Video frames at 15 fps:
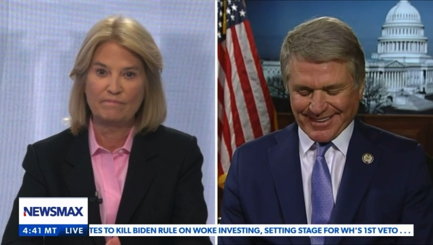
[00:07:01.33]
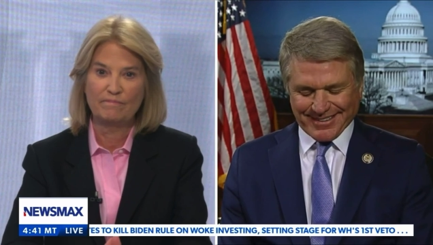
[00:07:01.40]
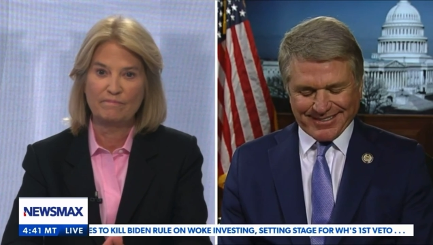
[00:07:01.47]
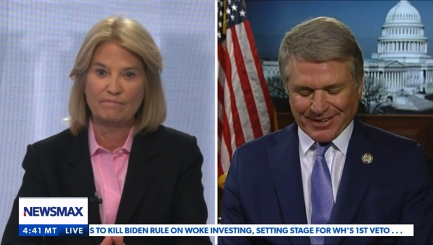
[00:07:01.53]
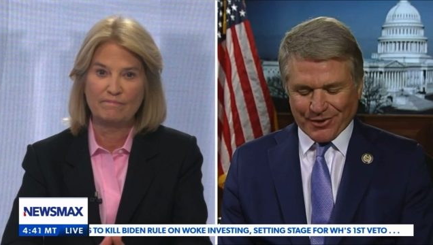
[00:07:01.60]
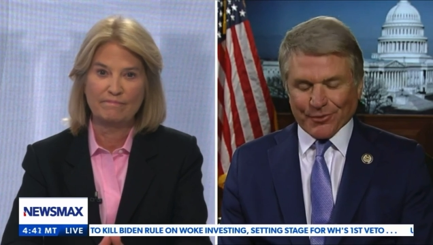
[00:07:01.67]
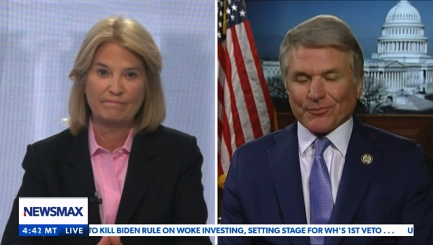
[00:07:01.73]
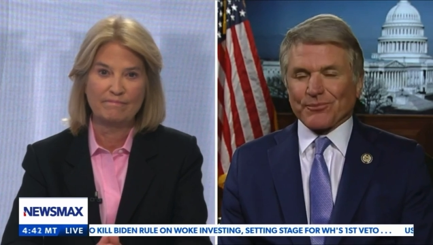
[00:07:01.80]
Speaker 1: They
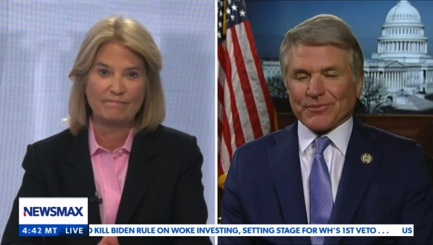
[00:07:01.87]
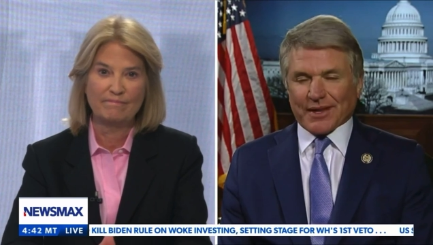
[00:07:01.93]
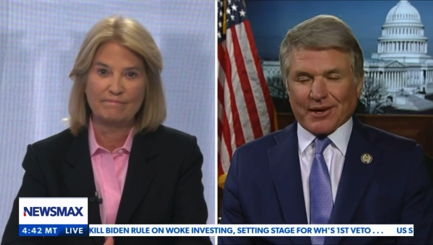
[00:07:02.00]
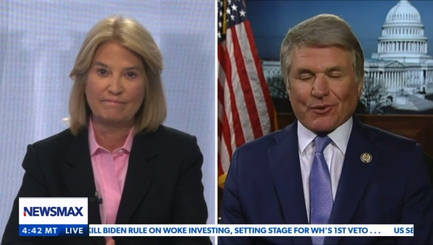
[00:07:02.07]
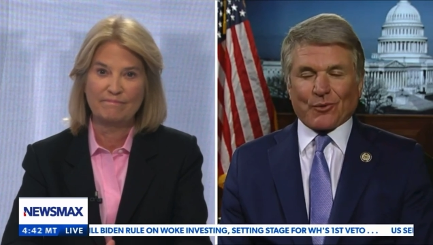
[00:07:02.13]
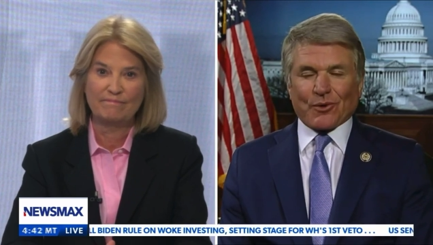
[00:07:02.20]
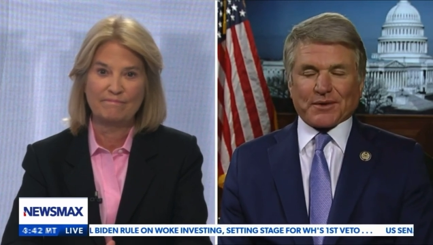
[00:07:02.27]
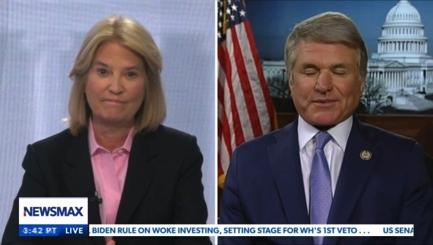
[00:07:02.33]
don't they
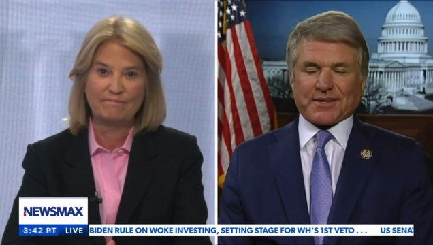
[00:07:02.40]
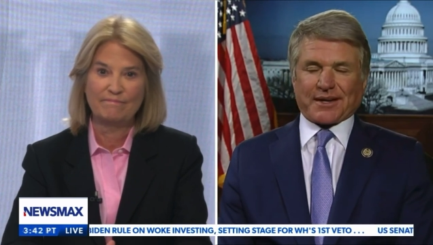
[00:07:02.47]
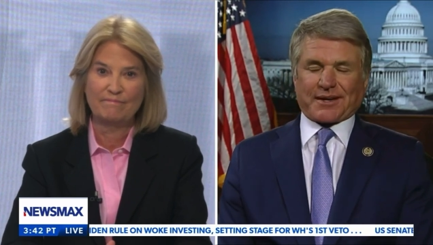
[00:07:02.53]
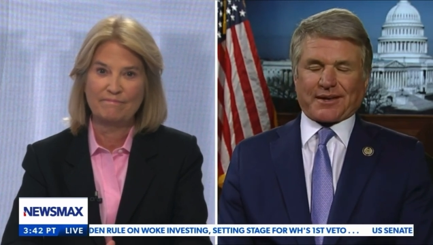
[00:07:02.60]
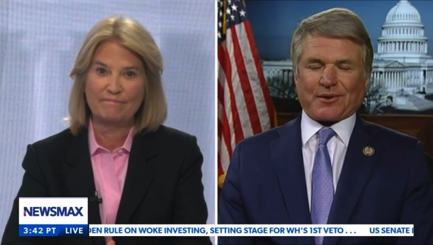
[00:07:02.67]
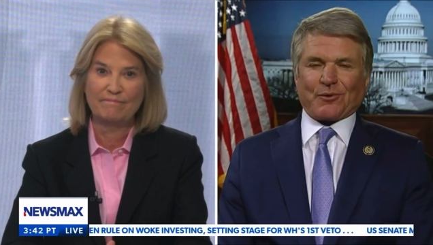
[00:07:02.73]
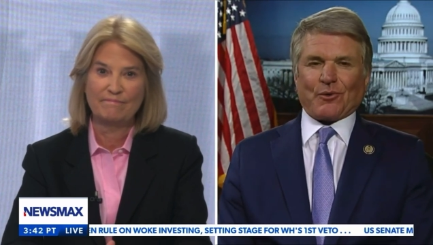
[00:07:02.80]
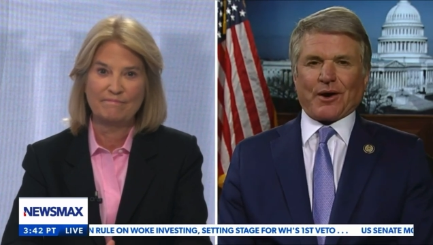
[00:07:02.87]
don't want it
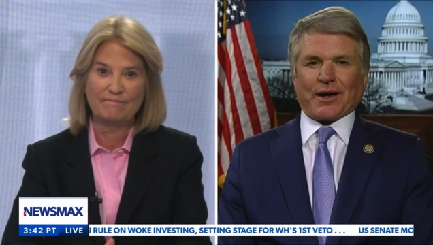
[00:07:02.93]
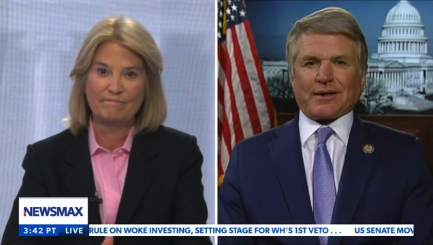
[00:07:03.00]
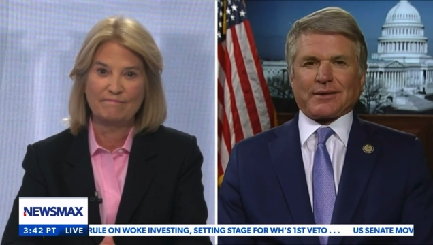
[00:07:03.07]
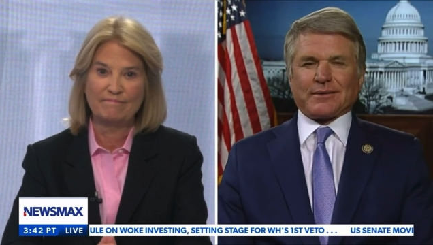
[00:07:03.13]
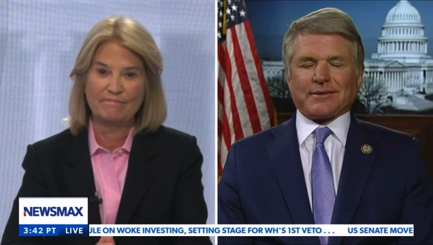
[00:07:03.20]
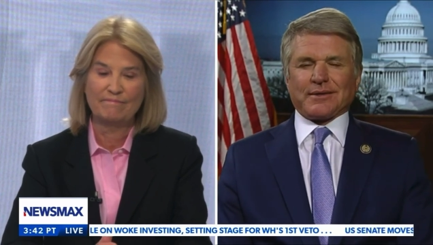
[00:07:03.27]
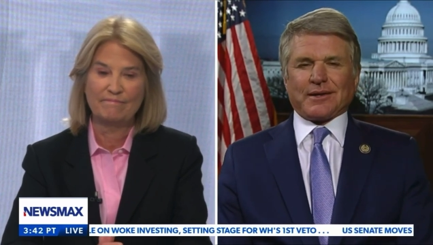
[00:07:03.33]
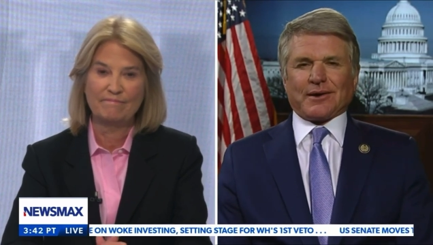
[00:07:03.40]
taken away.
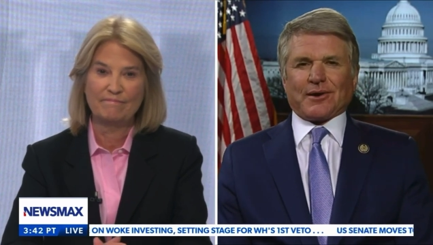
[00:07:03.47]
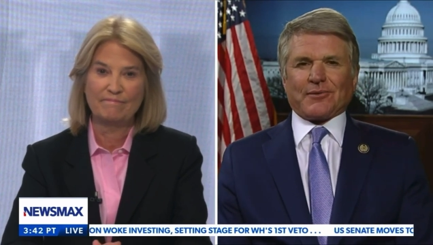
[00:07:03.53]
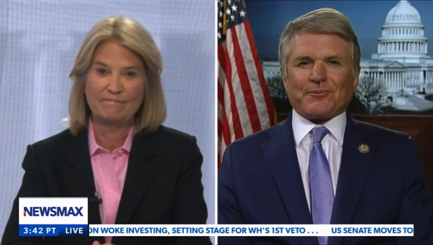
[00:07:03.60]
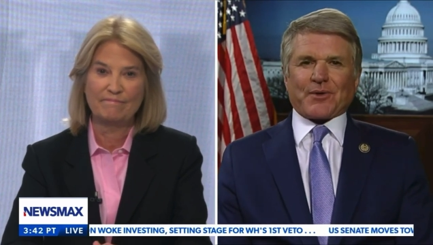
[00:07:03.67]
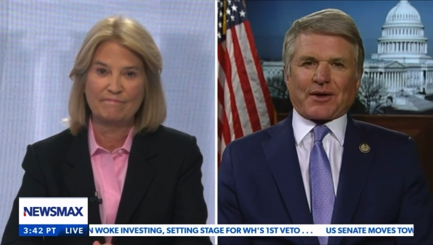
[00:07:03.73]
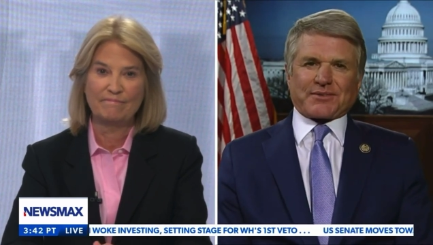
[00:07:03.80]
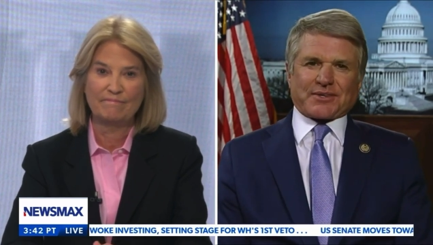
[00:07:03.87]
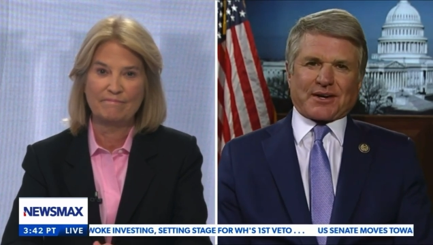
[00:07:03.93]
And you
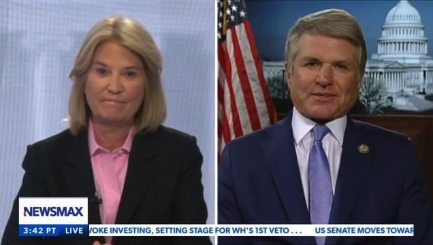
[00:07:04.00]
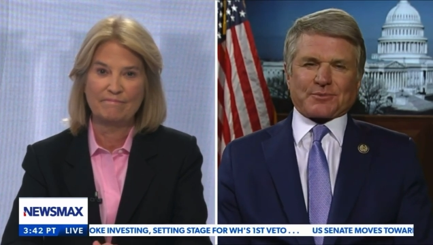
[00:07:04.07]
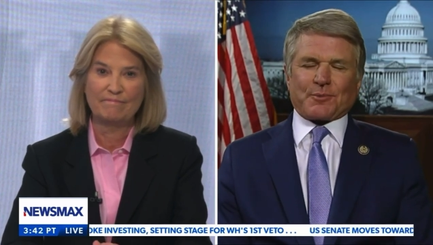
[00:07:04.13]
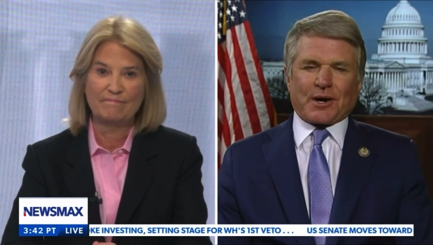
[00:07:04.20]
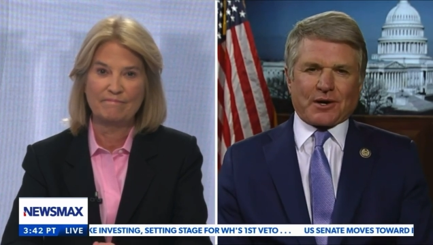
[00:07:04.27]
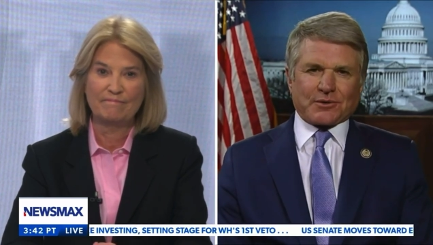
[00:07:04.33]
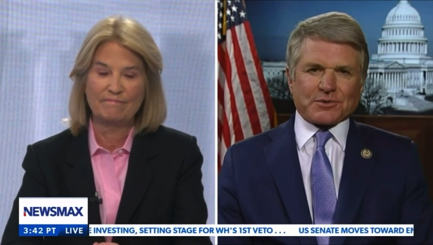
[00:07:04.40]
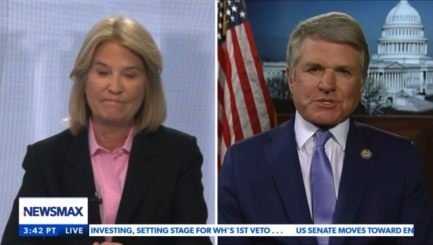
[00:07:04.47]
know, I talked to
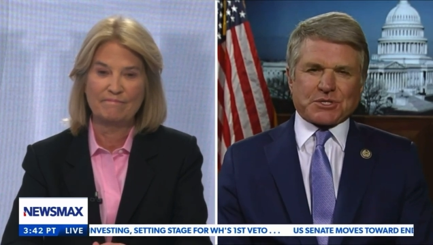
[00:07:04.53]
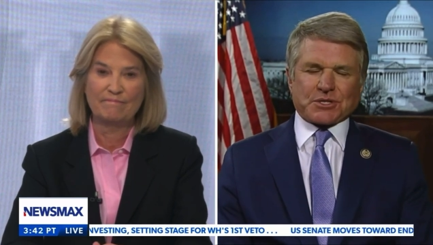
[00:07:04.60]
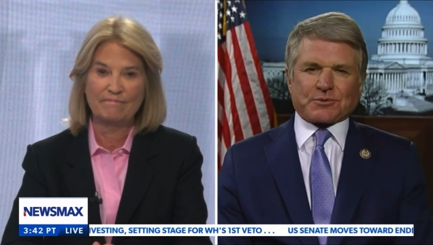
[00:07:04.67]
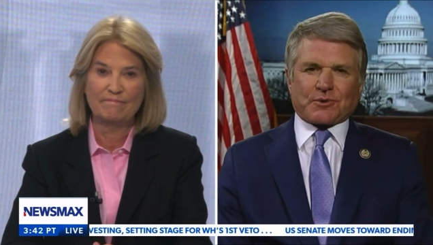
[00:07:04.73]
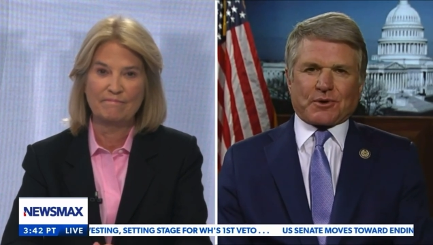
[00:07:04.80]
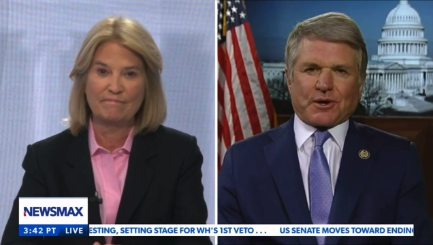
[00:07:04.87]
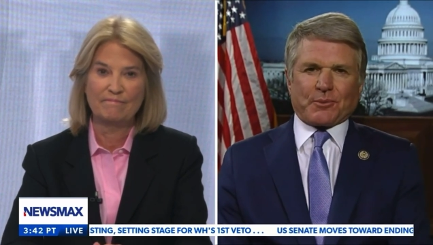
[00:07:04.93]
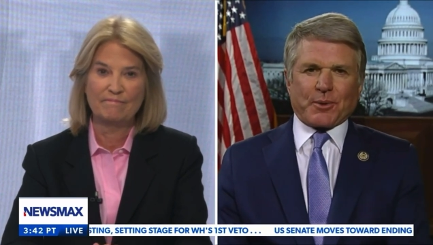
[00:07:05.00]
my own
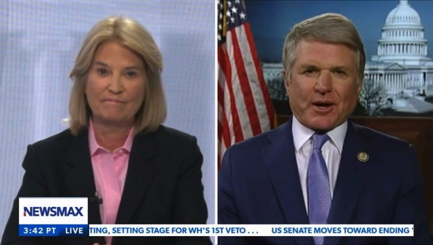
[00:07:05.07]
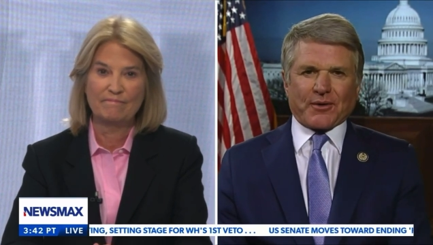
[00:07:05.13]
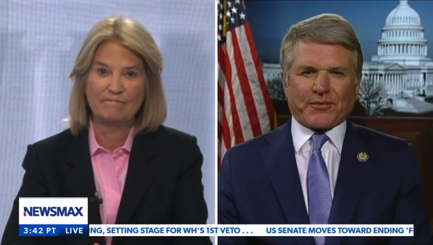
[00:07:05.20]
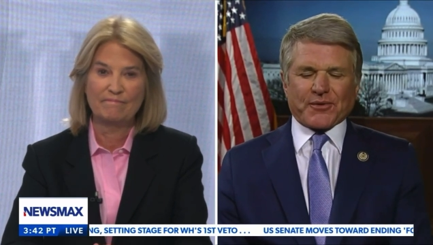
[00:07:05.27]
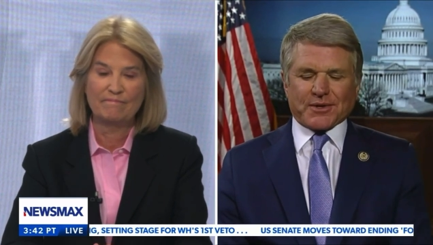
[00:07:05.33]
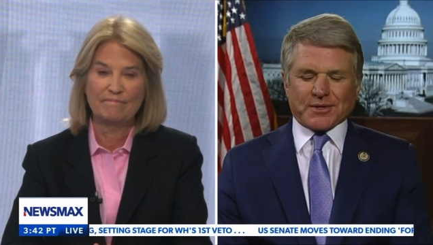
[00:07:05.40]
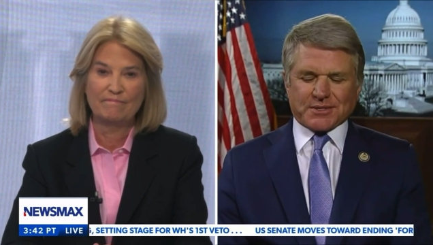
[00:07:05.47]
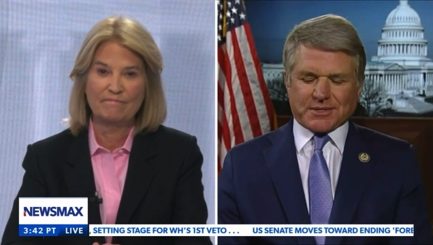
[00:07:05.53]
children
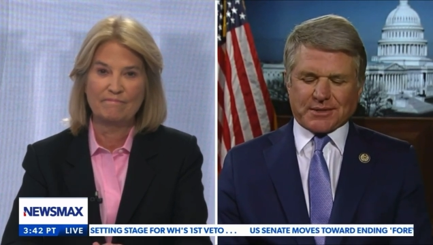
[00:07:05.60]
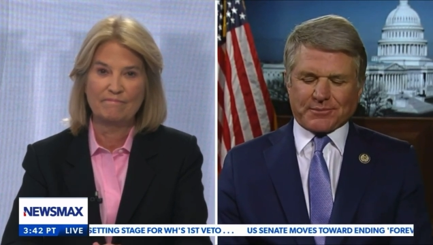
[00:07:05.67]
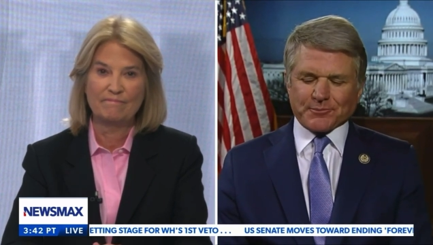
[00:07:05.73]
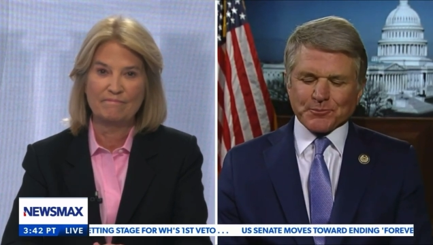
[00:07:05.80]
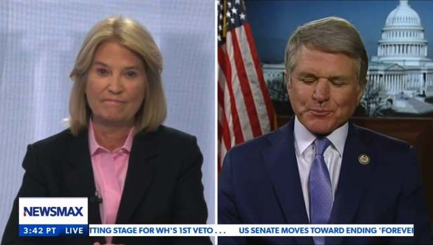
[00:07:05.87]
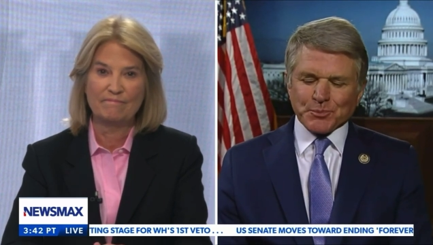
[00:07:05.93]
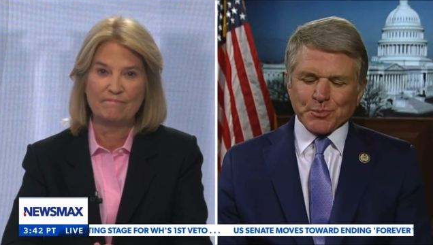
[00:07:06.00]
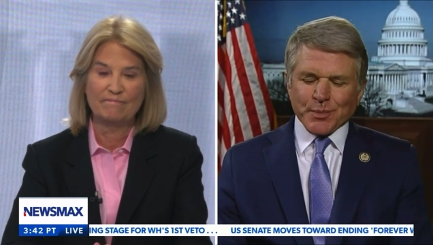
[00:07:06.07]
about this, and
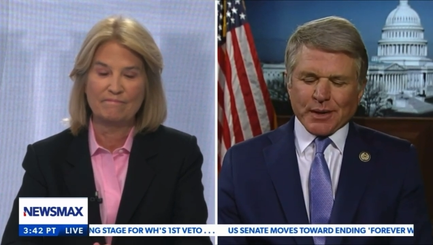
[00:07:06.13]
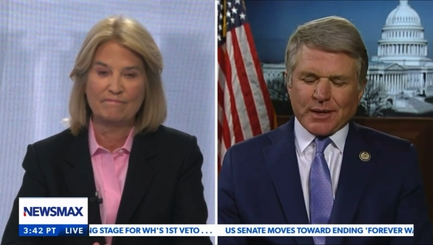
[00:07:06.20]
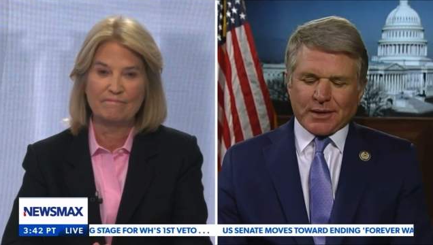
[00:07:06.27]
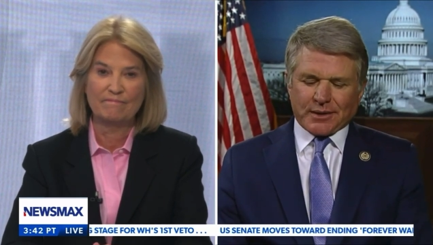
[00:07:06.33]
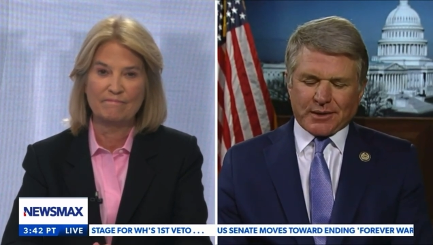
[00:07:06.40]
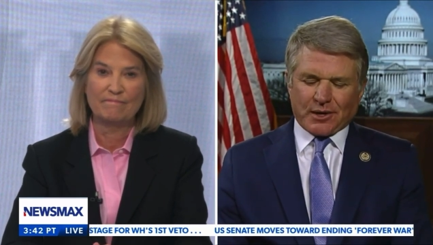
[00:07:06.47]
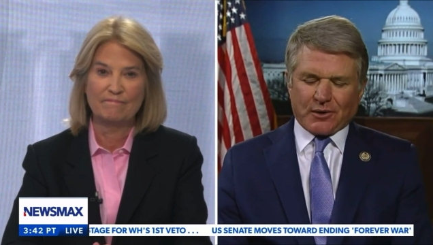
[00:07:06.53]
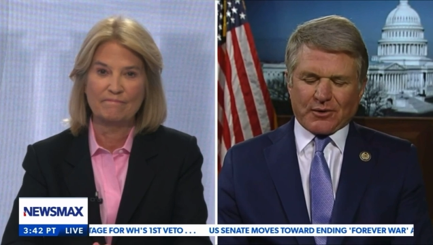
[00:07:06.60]

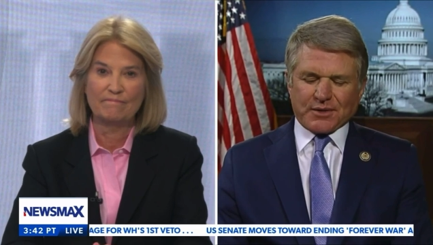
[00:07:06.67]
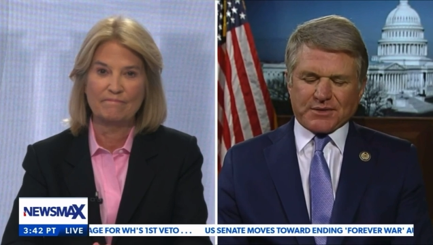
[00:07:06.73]
you know,